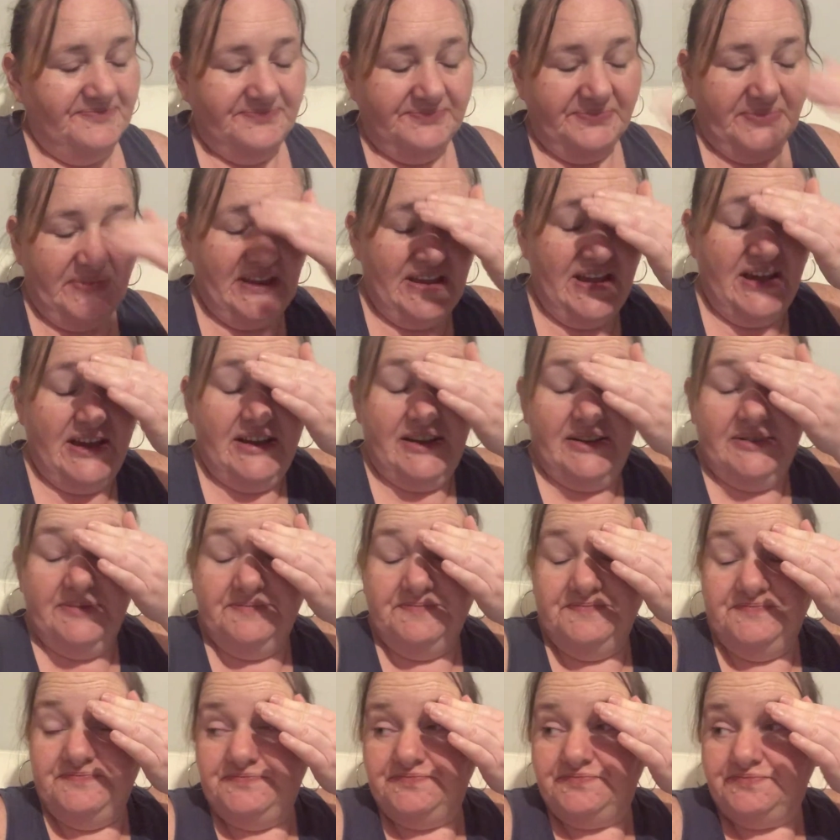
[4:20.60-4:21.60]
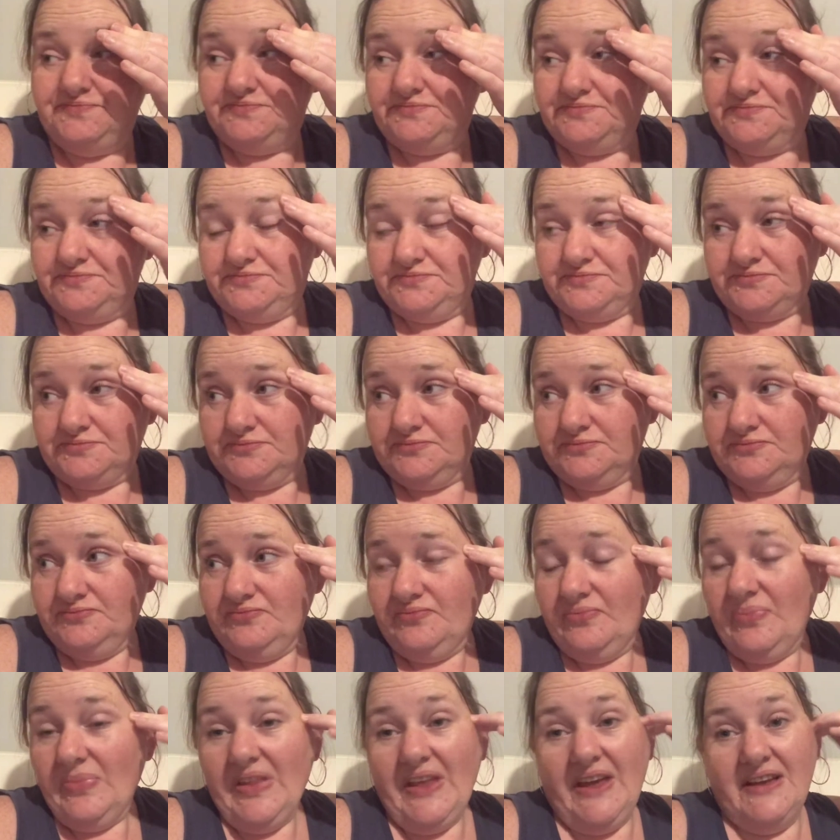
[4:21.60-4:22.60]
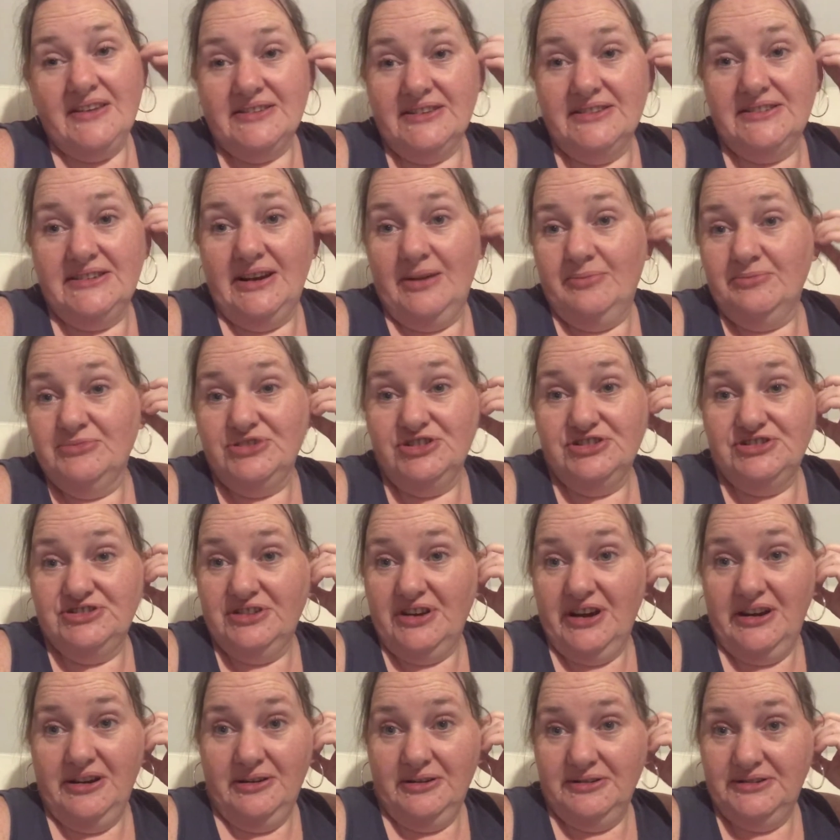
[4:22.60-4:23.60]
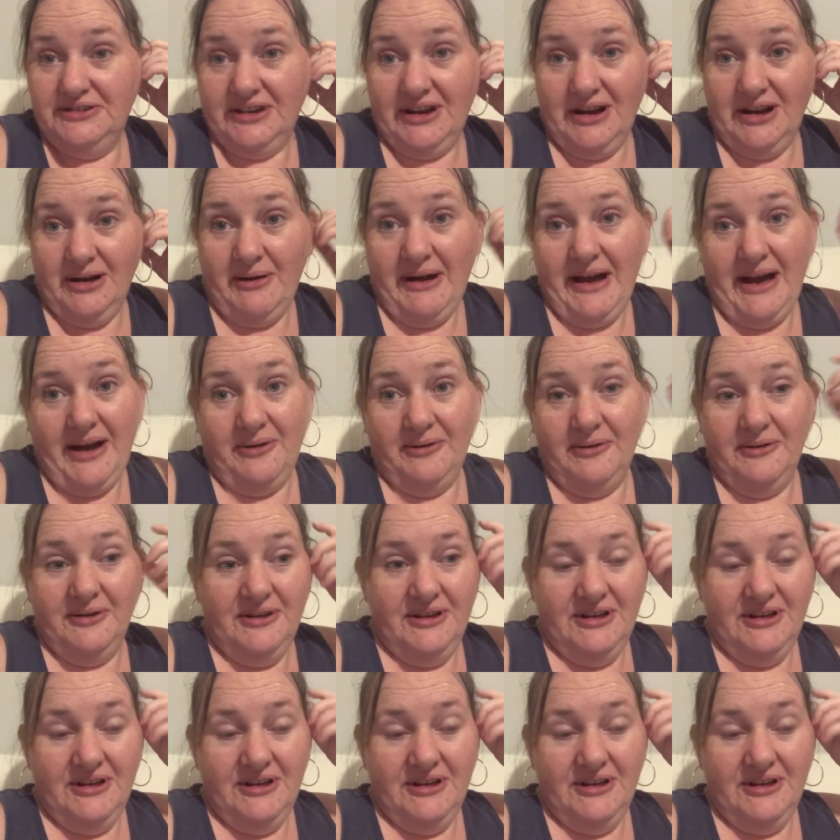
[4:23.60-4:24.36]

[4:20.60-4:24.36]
Yeah. As I said, I'm just trying not to go out